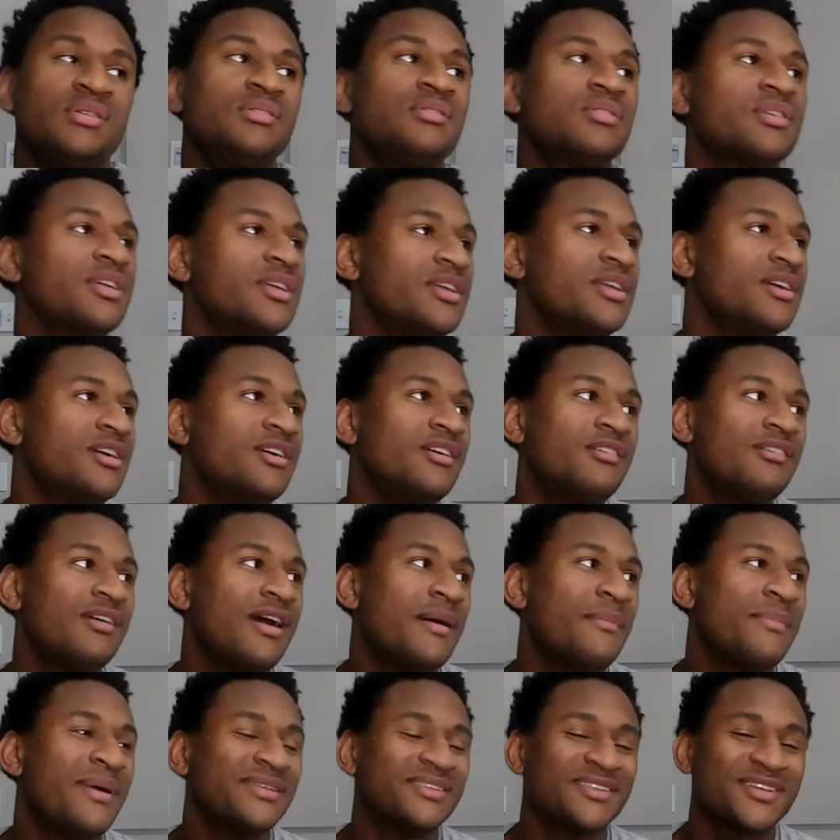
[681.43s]
Okay, y'all,
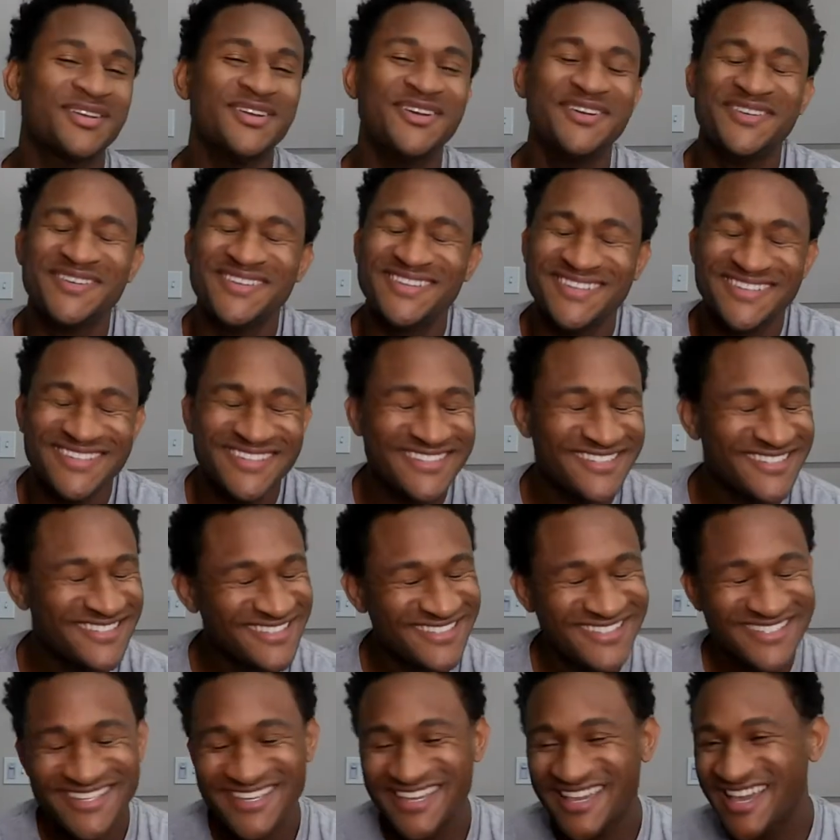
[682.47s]
I'm about to go.
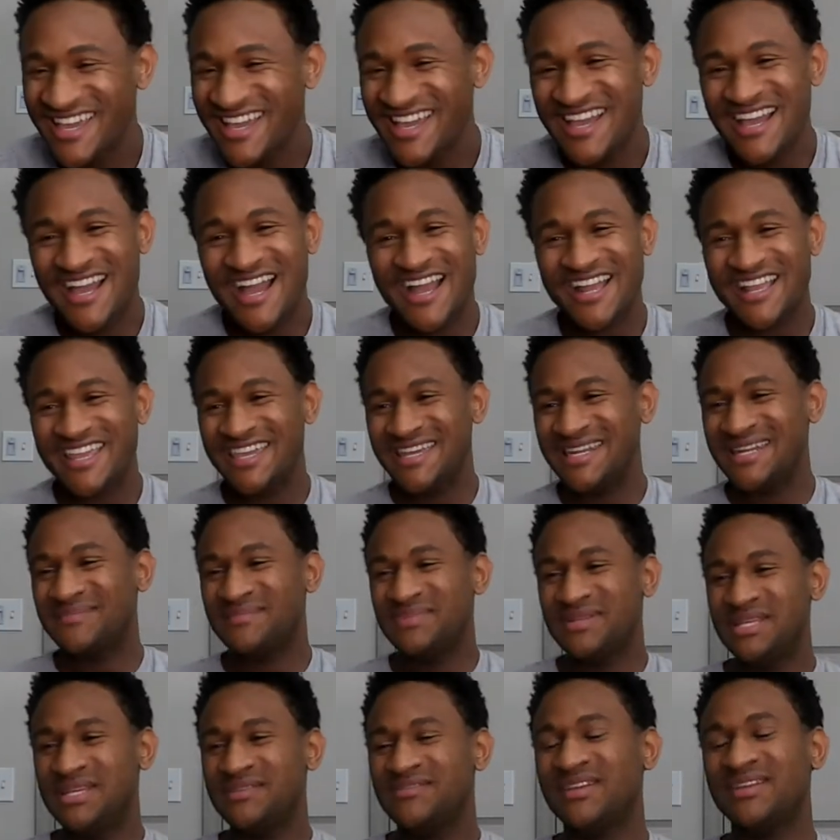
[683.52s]
Cannot
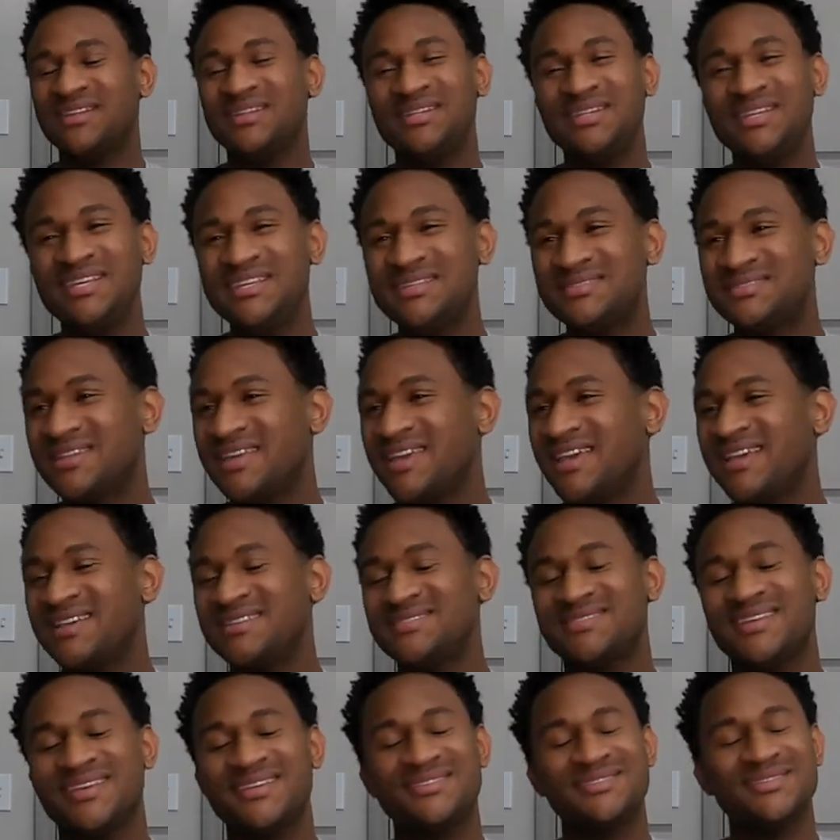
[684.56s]
believe it. These things,
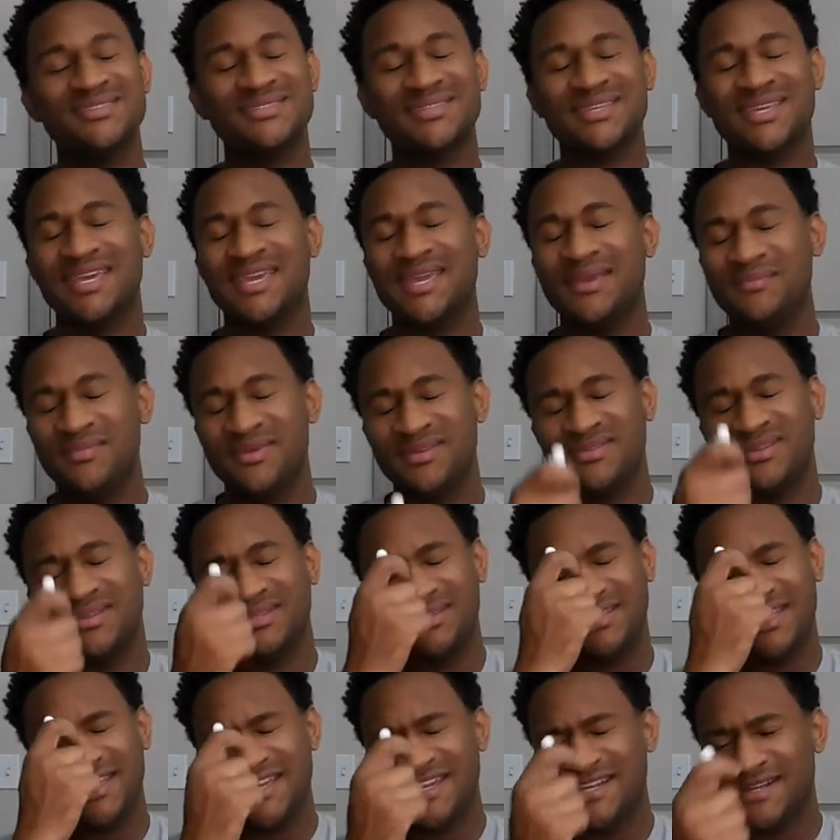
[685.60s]
they just came in the
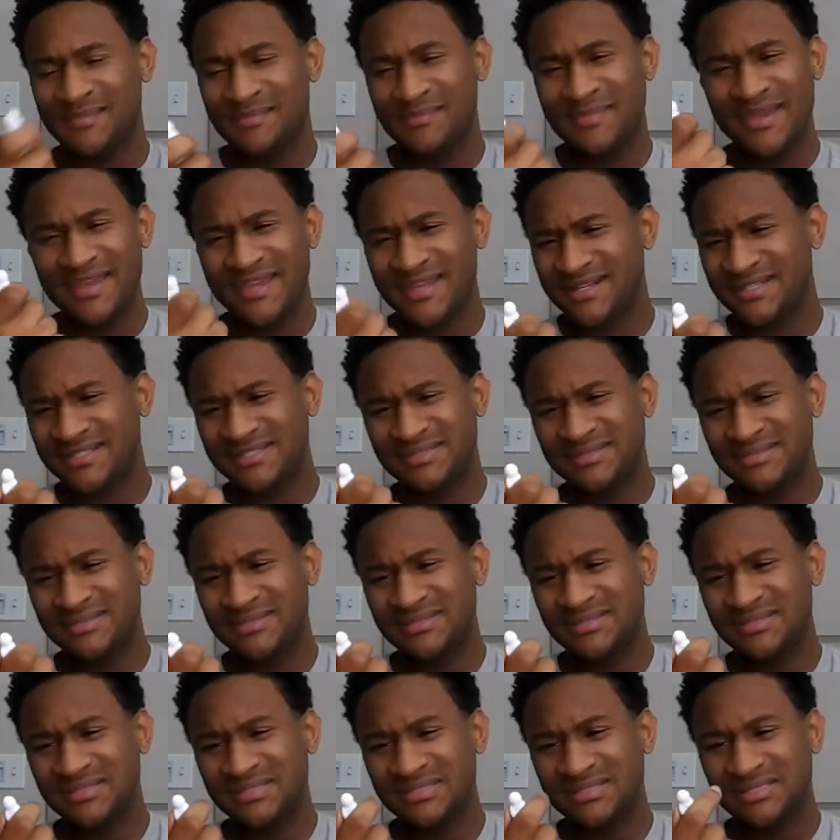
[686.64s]
damn mail.
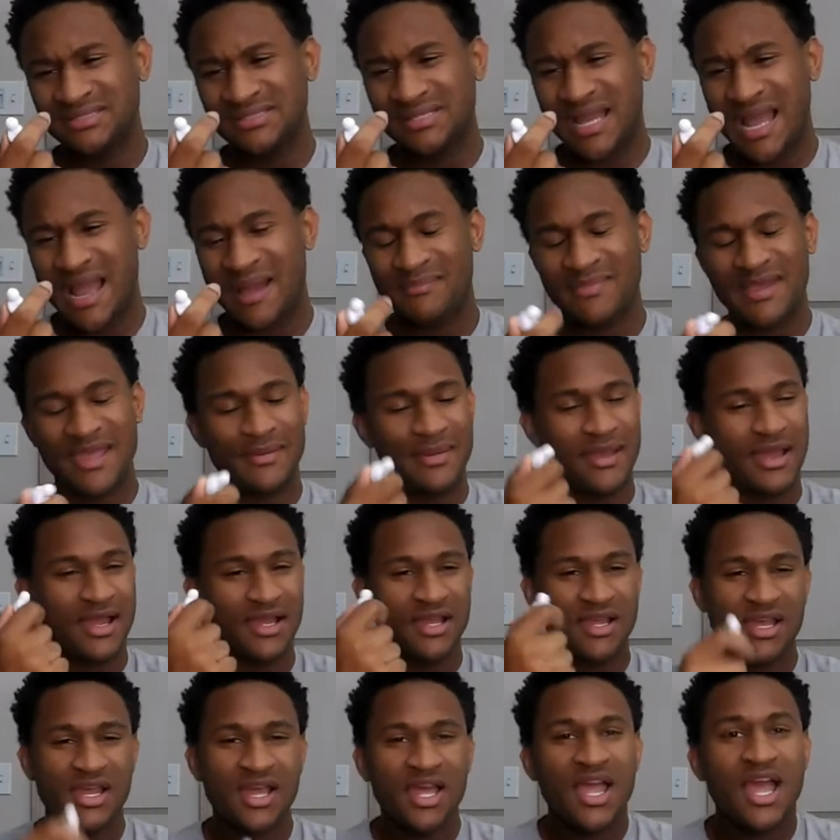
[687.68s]
I
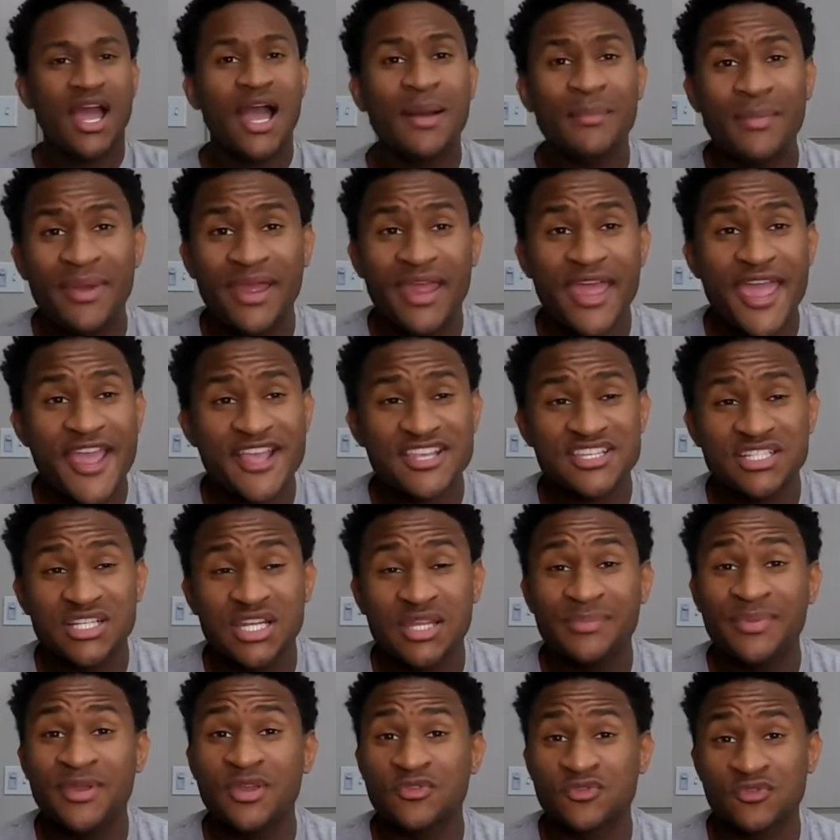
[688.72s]
might actually
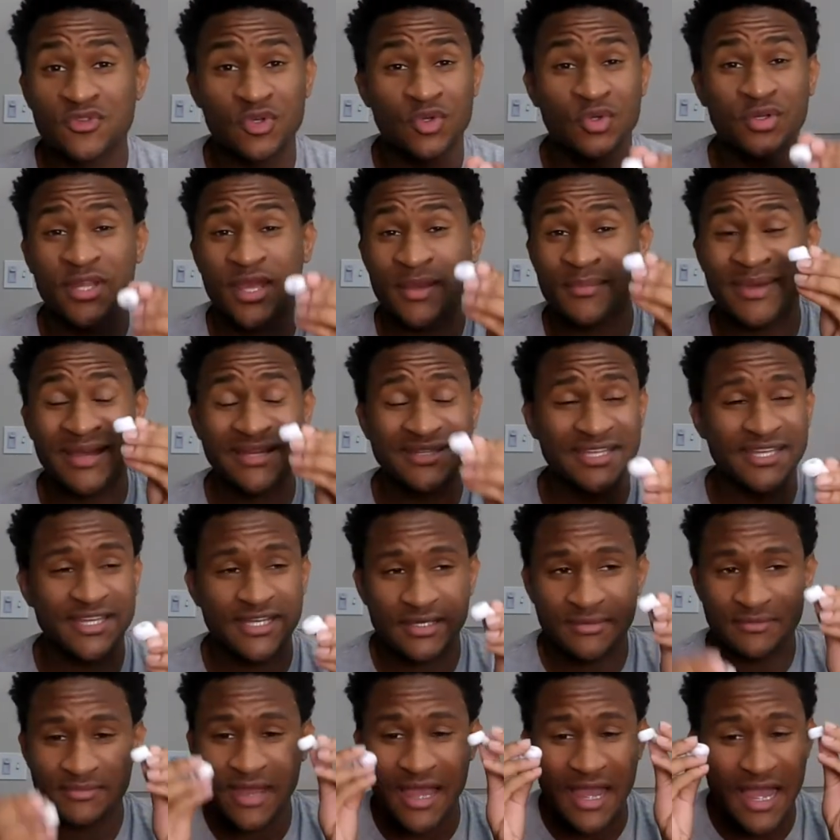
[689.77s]
be ruining my
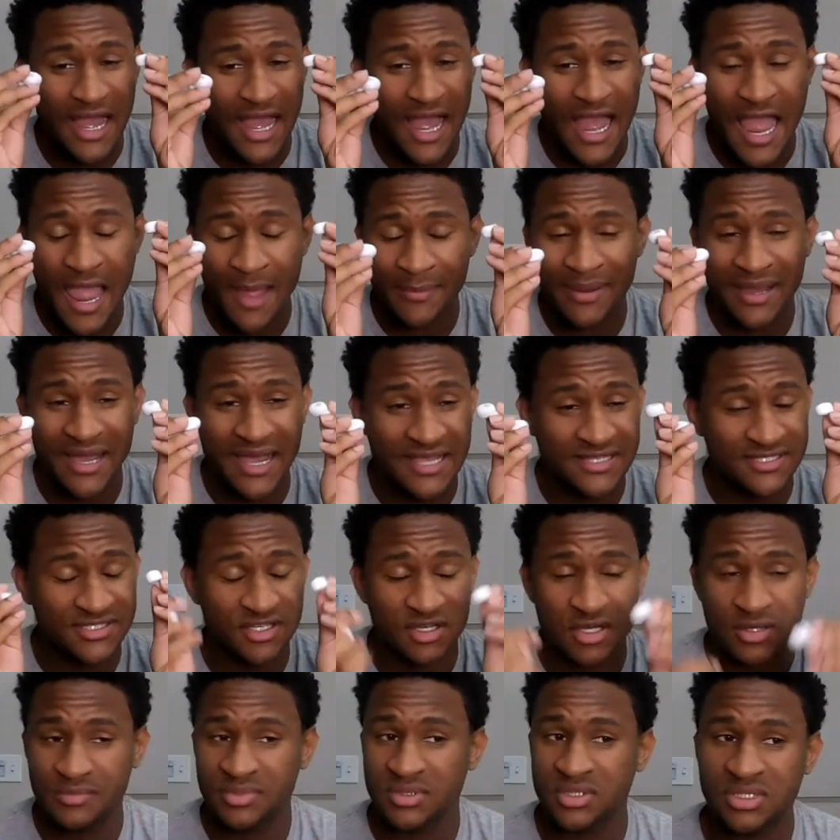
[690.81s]
damn iPods,
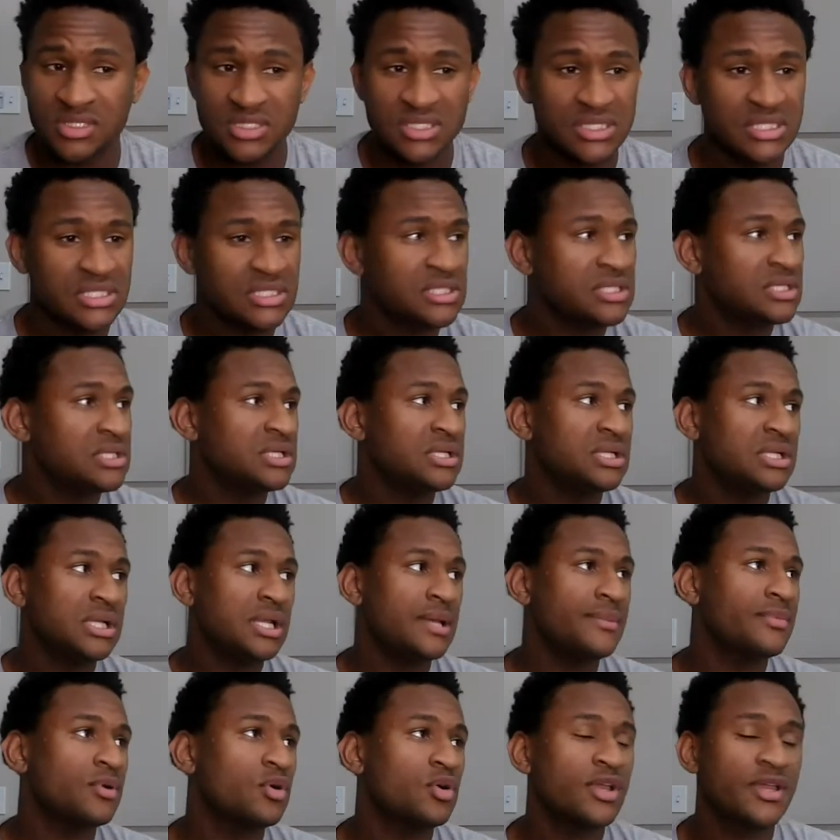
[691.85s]
y'all, but
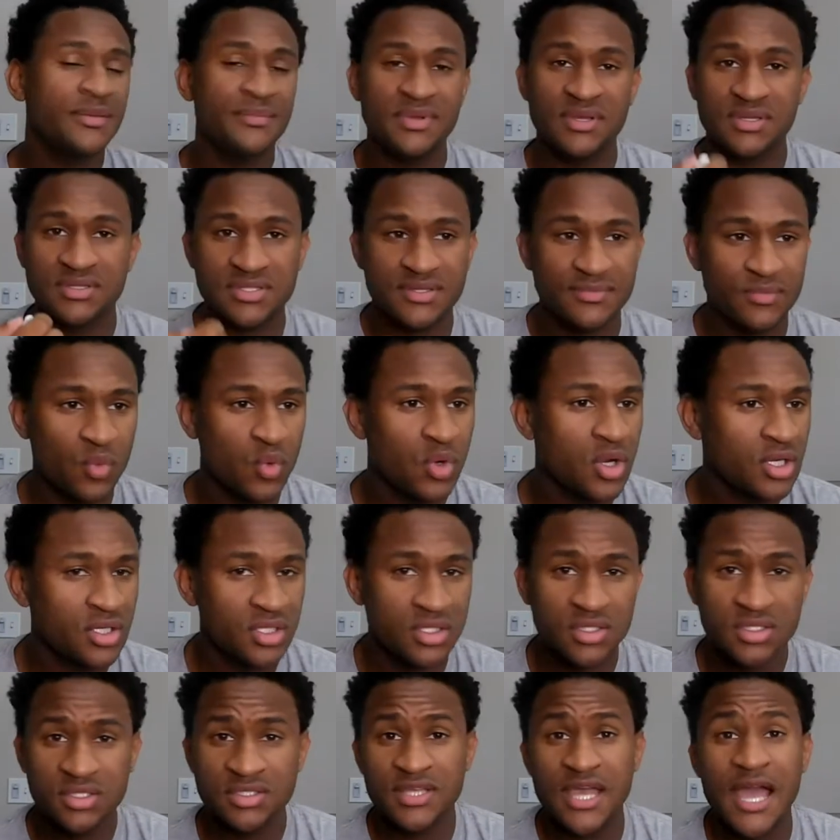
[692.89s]
let me go get me some
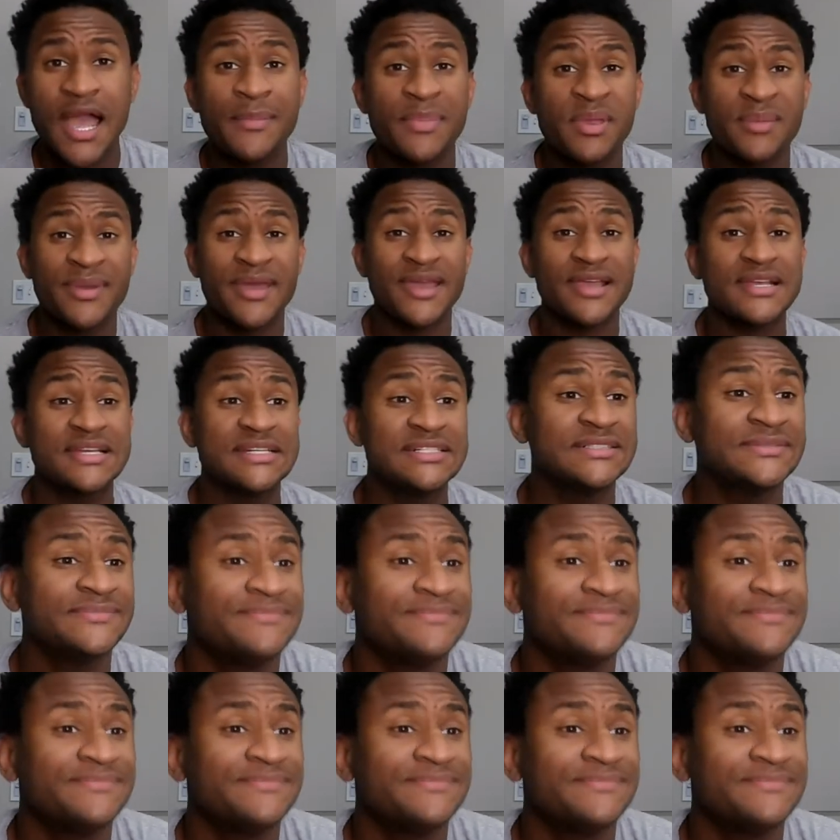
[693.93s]
water. I'll be back.